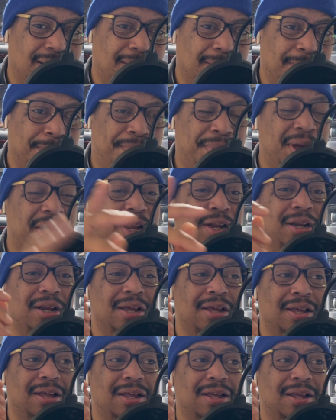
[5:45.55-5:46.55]
But
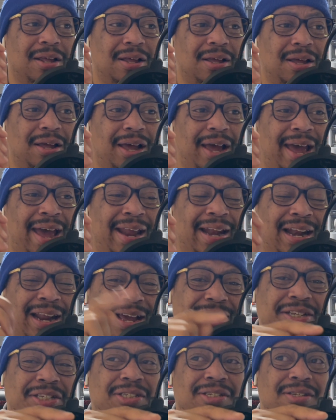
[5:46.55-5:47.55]
at
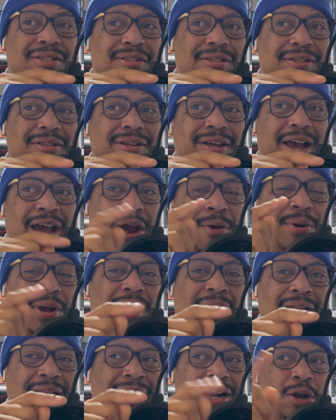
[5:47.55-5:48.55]
least Aaron
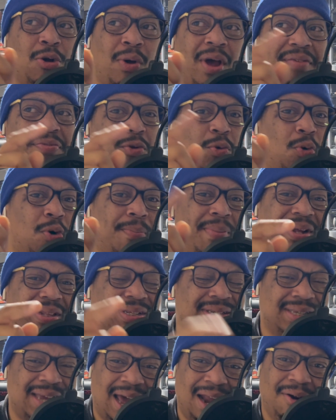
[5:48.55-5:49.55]
Glenn don't have to worry about the
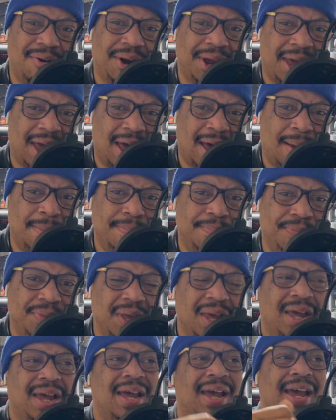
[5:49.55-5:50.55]
salary cap.
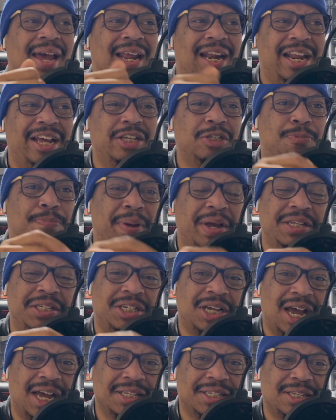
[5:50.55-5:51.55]
At least Ben
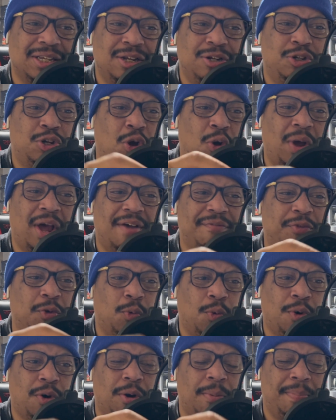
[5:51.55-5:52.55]
Johnson don't have to
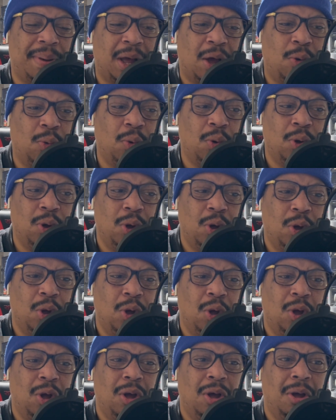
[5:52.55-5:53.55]
worry about
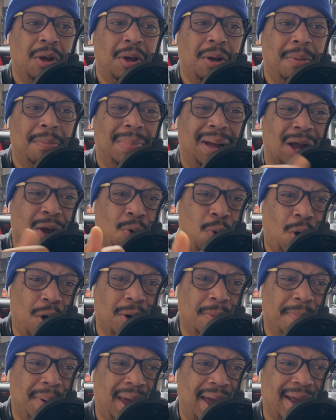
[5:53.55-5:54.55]
my
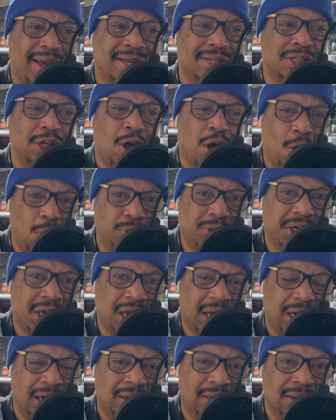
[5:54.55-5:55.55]
quarterback is a coach
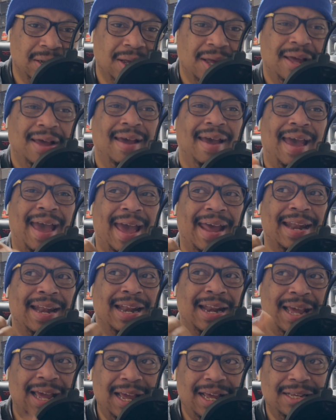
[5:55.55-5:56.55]
killer. At
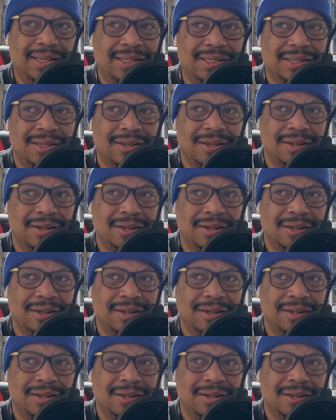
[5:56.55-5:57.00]
least